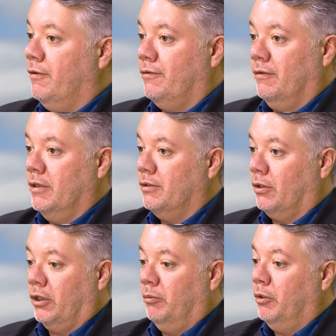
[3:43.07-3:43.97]
these are
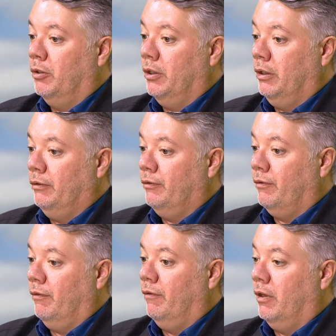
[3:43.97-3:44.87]
communities
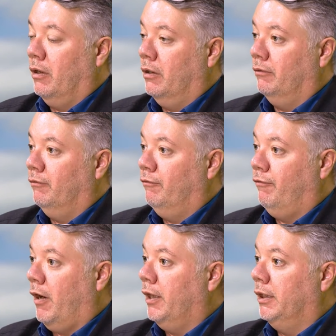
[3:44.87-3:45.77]
that are
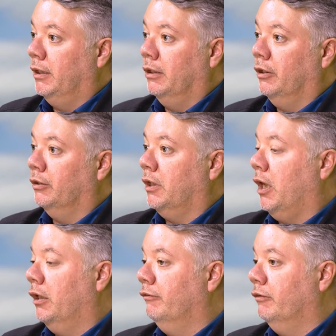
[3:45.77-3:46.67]
fighting another
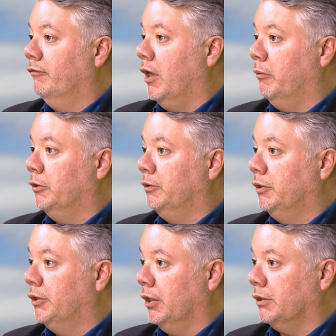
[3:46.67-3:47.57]
kind of environmental
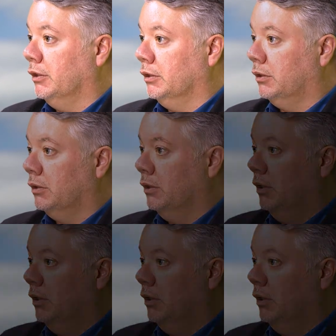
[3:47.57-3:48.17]
injustice.